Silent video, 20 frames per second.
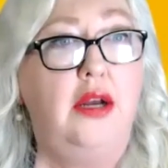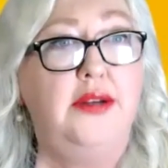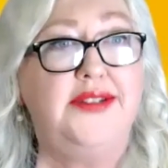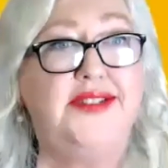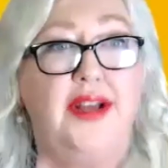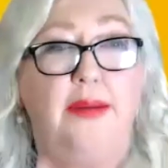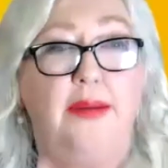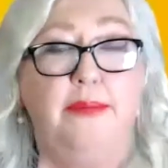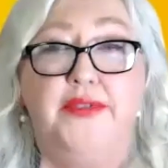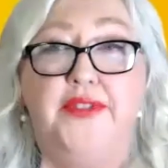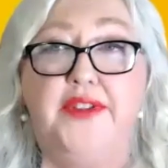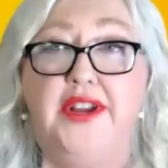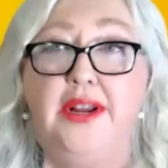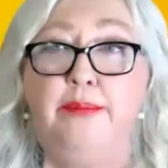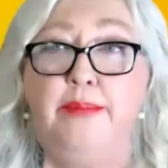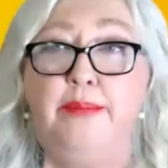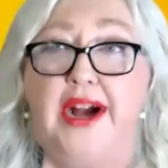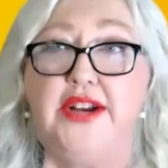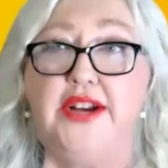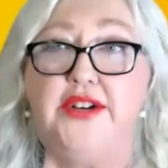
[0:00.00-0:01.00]

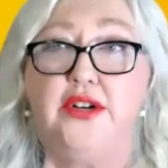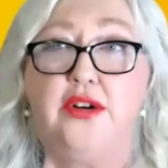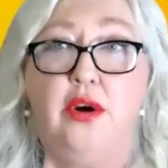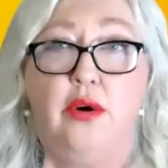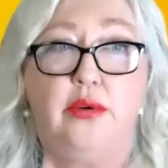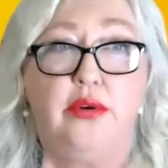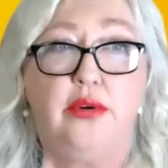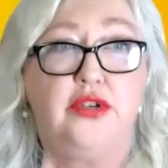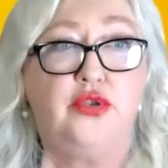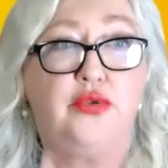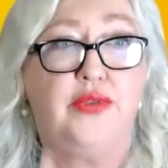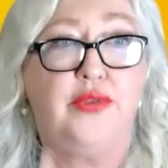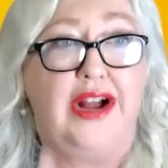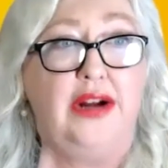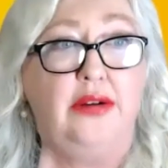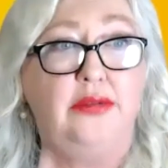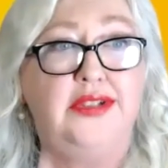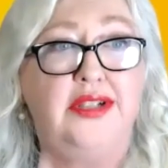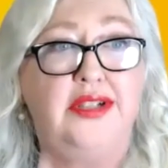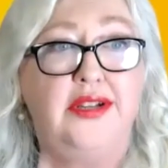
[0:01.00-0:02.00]
Something by Dakota
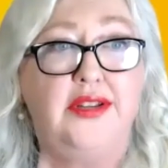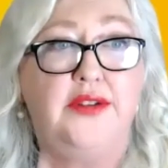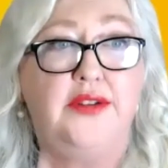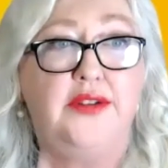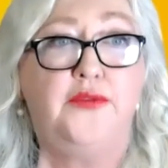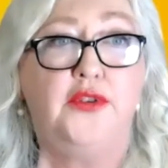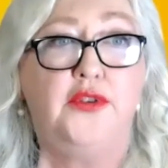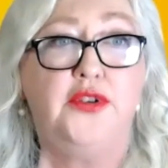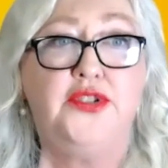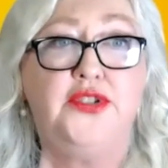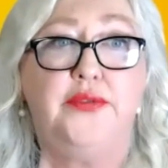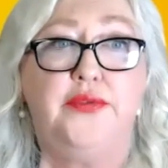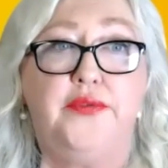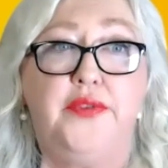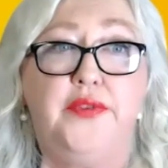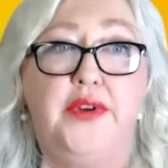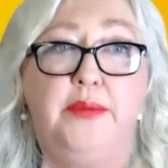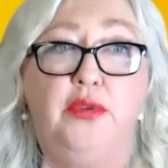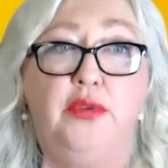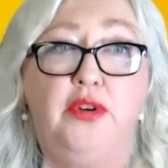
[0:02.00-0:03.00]
Trout, the first of
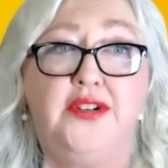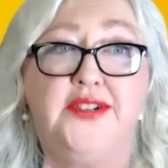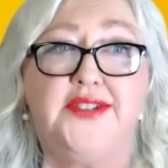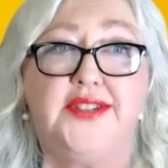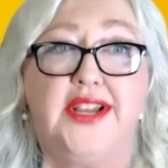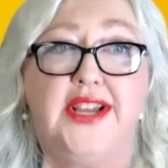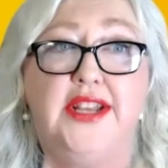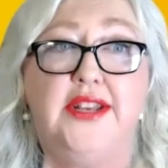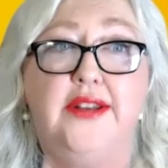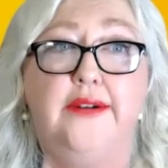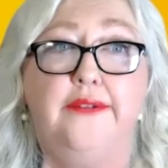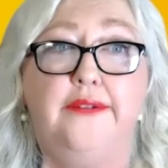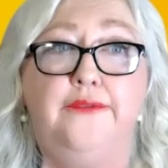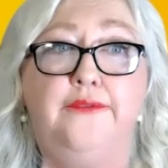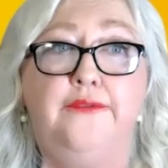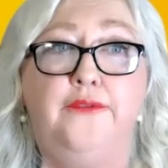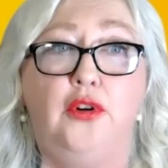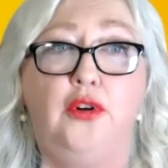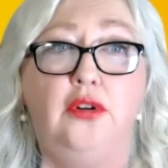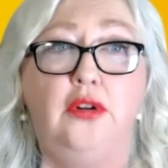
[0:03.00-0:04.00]
three books in the
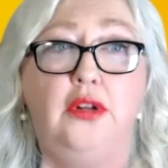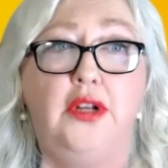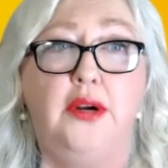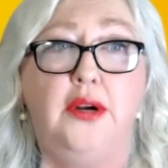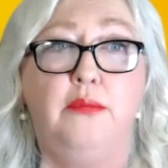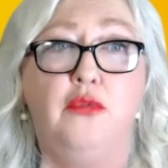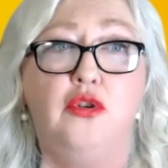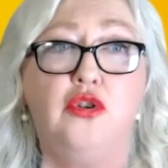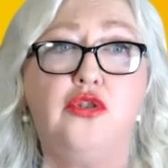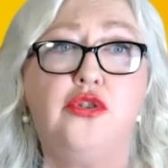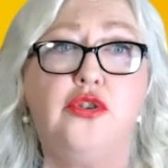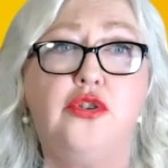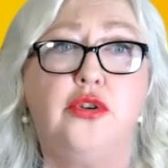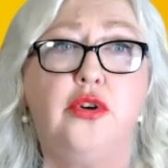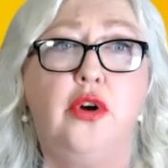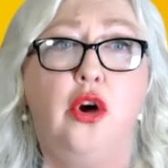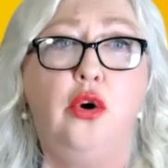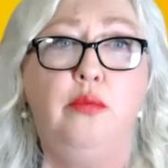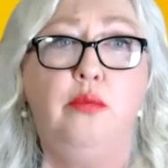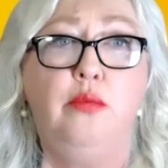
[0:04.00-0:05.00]
Full
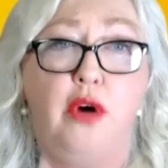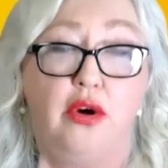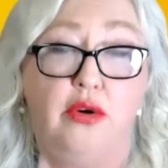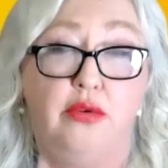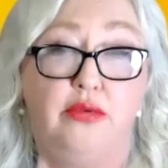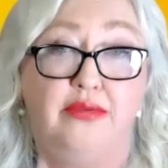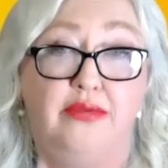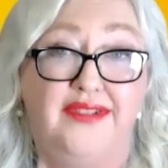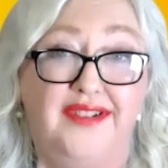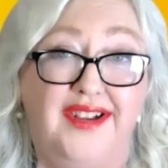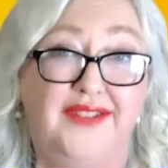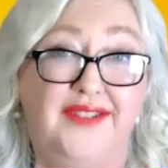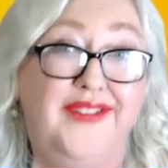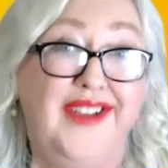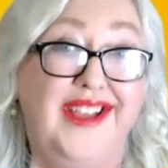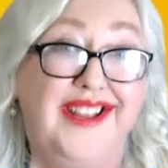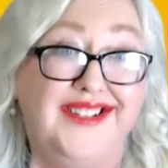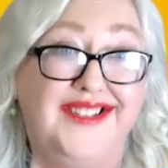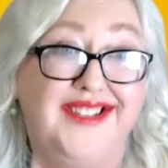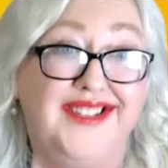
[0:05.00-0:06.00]
Murder Hobo, a
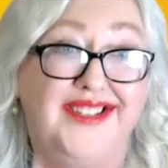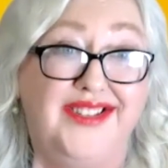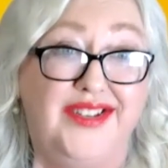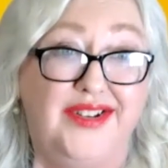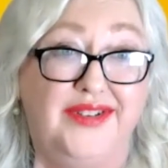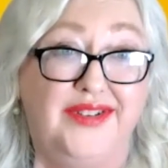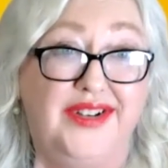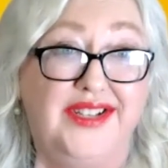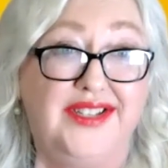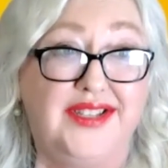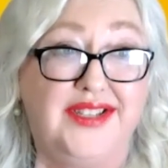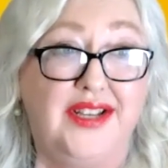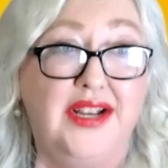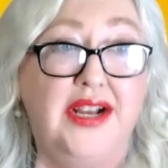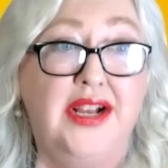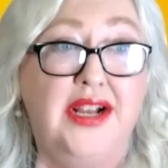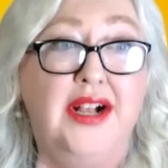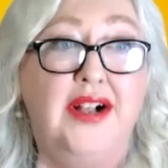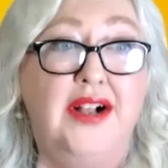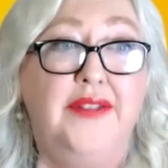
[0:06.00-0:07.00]
fantasy series.
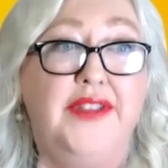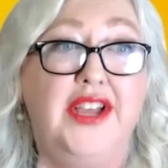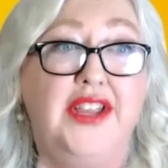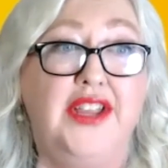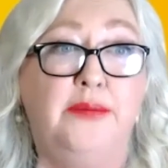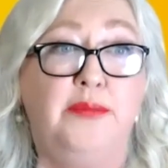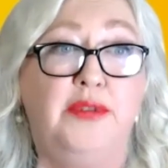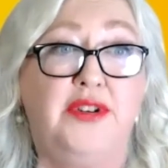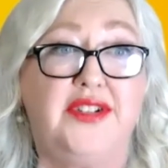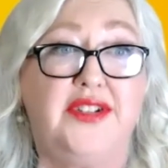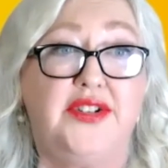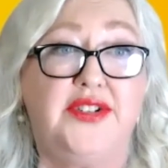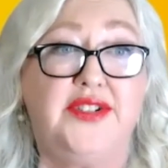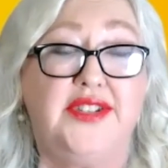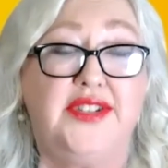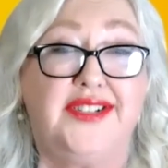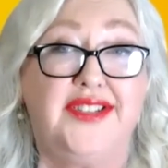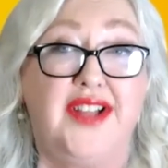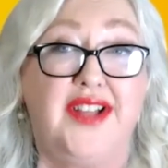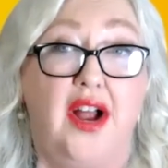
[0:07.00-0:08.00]
The other books are
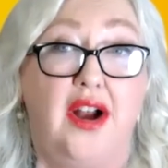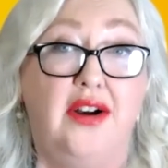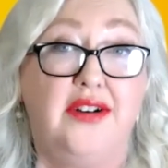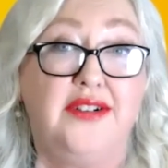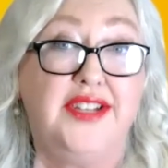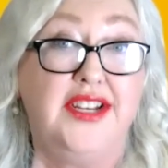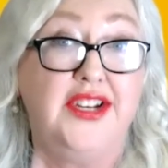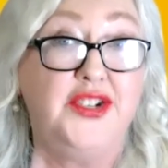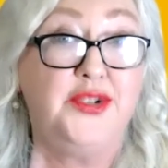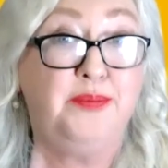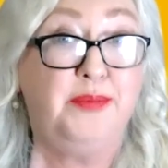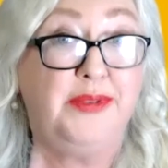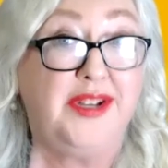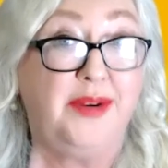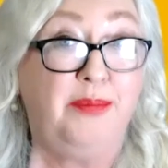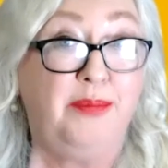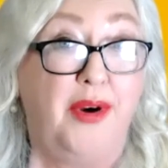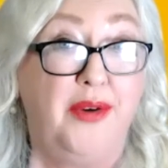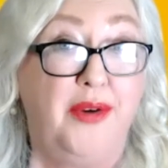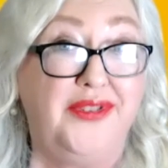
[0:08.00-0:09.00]
$6 each, but
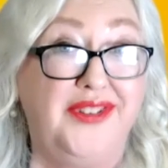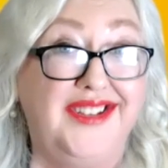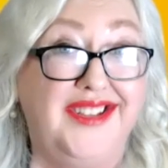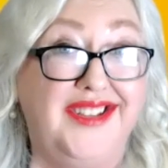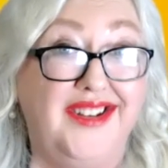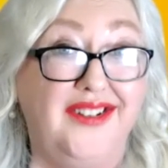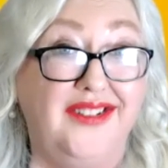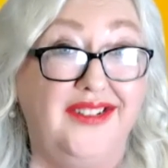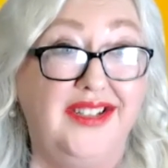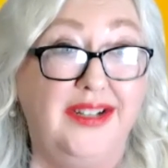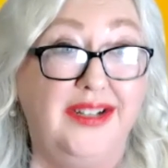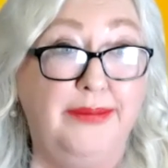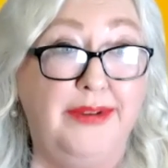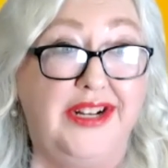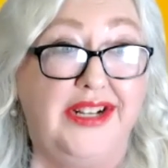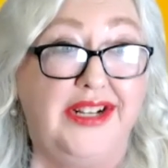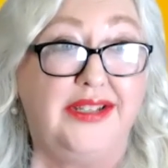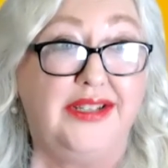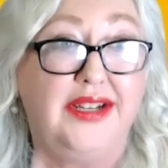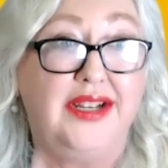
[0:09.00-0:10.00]
they're both in Kindle
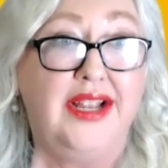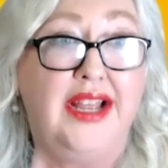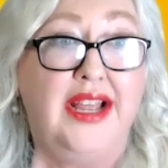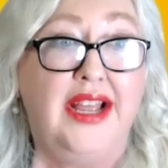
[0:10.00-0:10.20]
Unlimited.